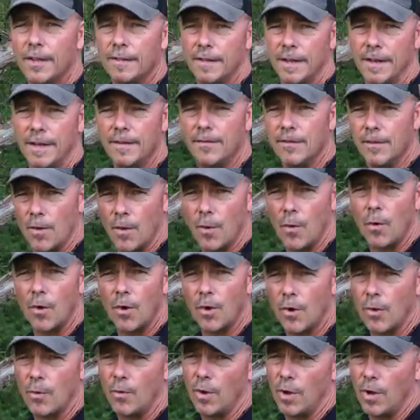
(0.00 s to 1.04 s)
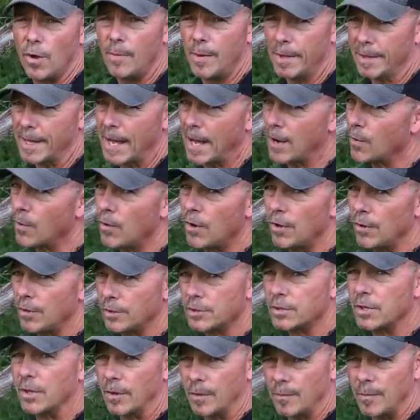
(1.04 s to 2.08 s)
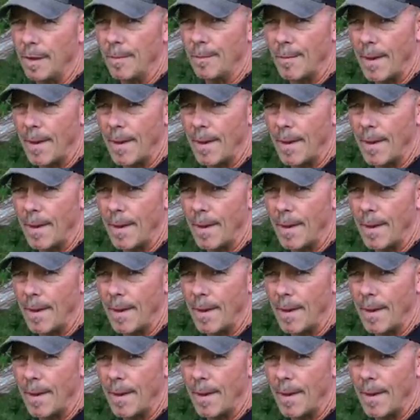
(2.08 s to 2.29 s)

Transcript: than even the oil will, but that oil is gonna be